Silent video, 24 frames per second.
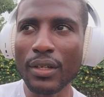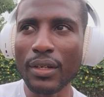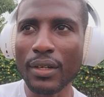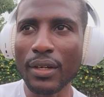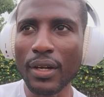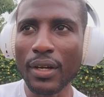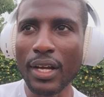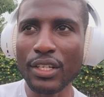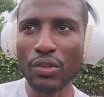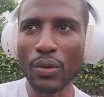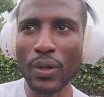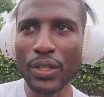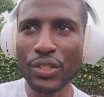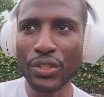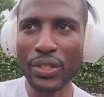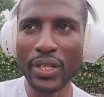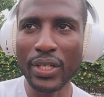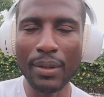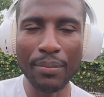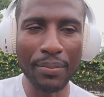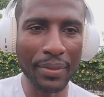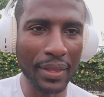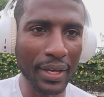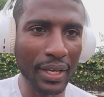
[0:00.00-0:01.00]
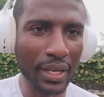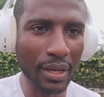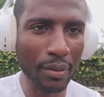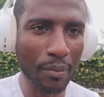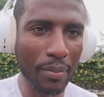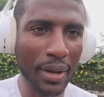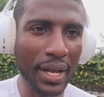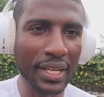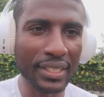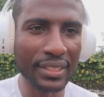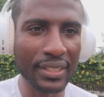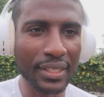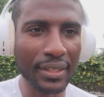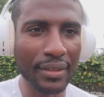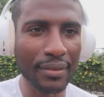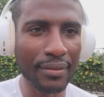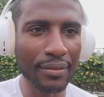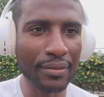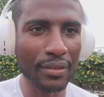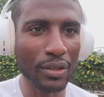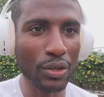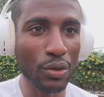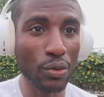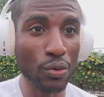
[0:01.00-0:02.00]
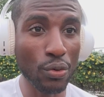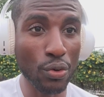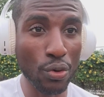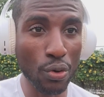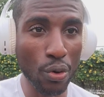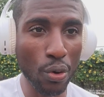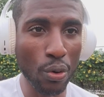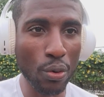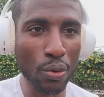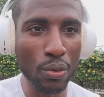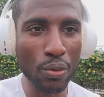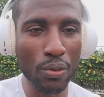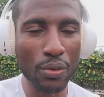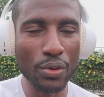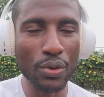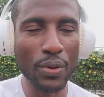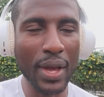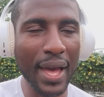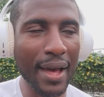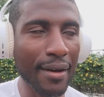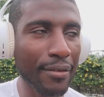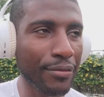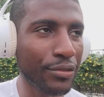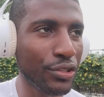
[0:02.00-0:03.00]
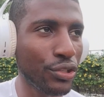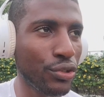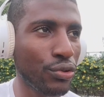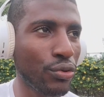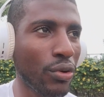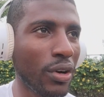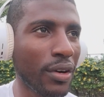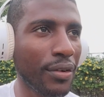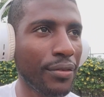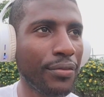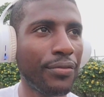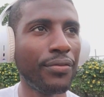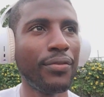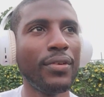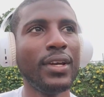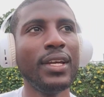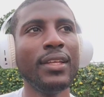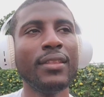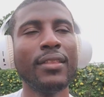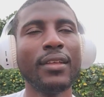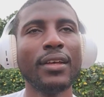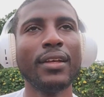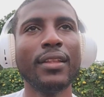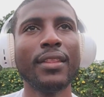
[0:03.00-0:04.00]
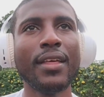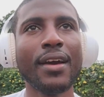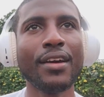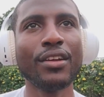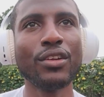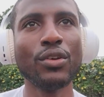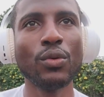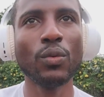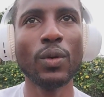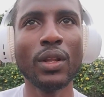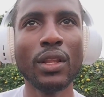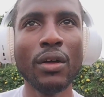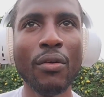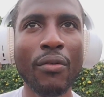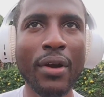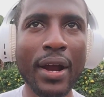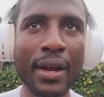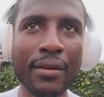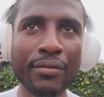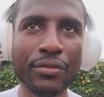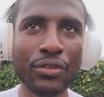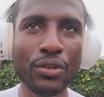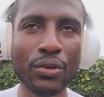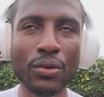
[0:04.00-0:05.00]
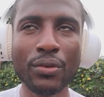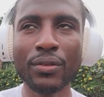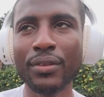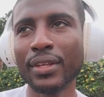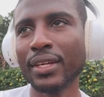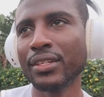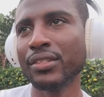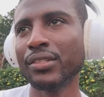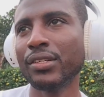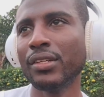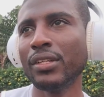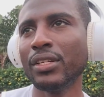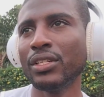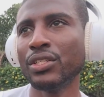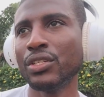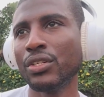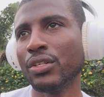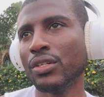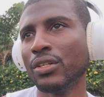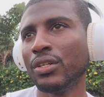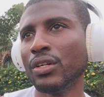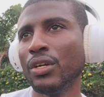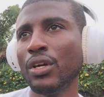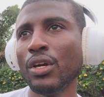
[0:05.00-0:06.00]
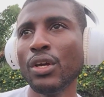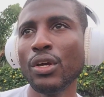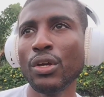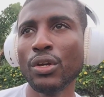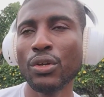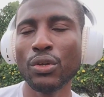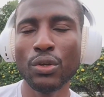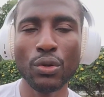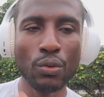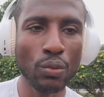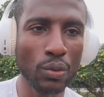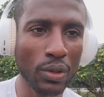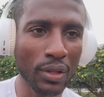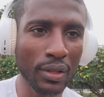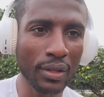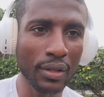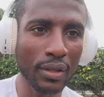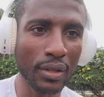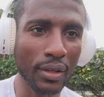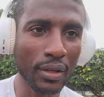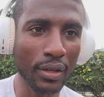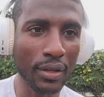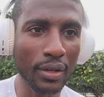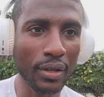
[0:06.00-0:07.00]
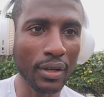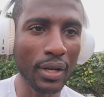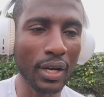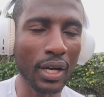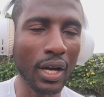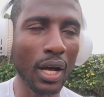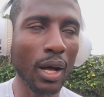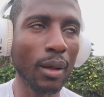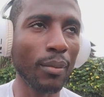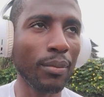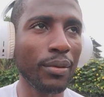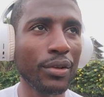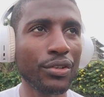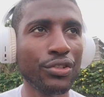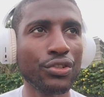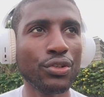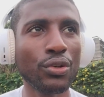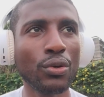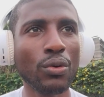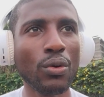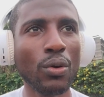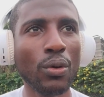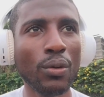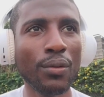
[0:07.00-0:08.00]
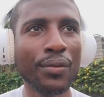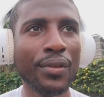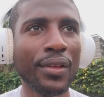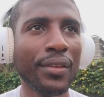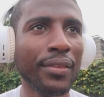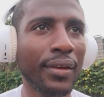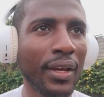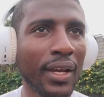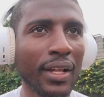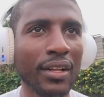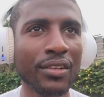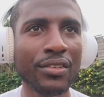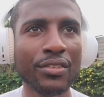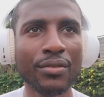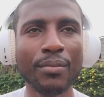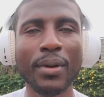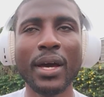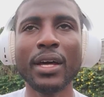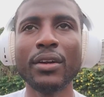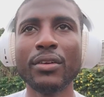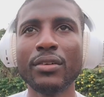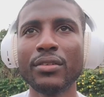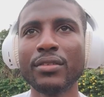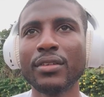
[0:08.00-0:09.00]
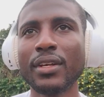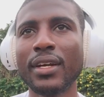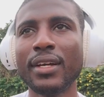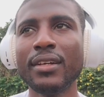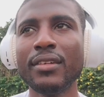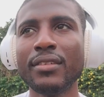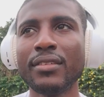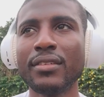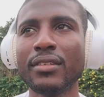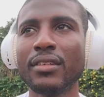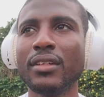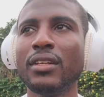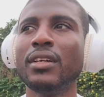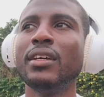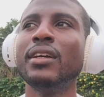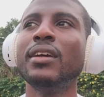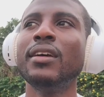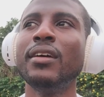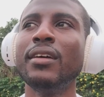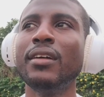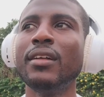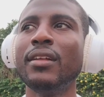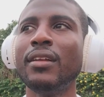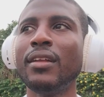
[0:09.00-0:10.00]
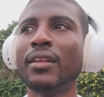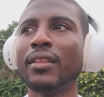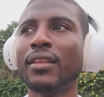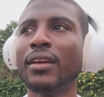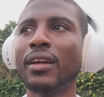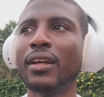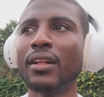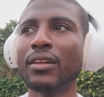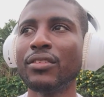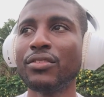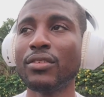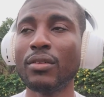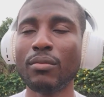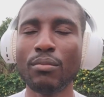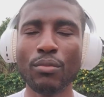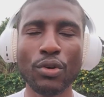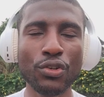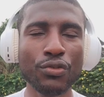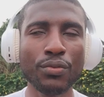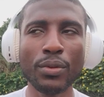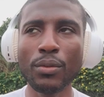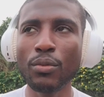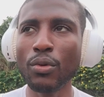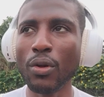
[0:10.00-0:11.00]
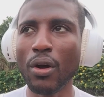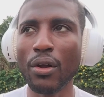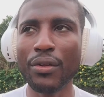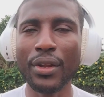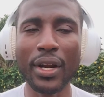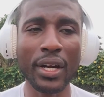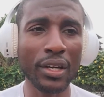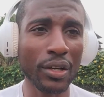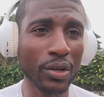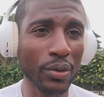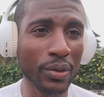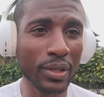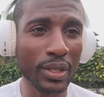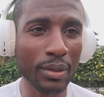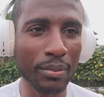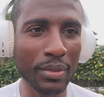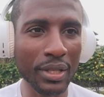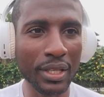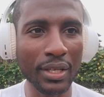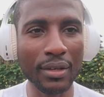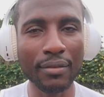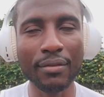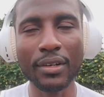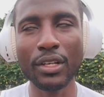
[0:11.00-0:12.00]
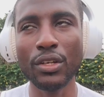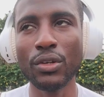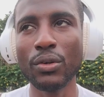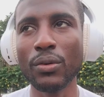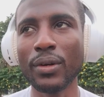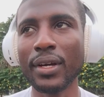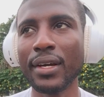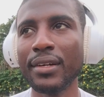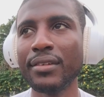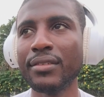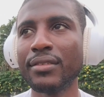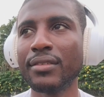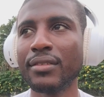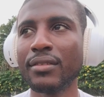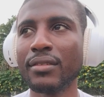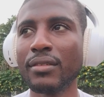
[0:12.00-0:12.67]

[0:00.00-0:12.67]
as long as you keep thinking positive, you know you have strong faith that you will arrive to your destination. You will accomplish your goal. Nothing else matters, guys. Nothing else. Most people are not going to believe in you, guys.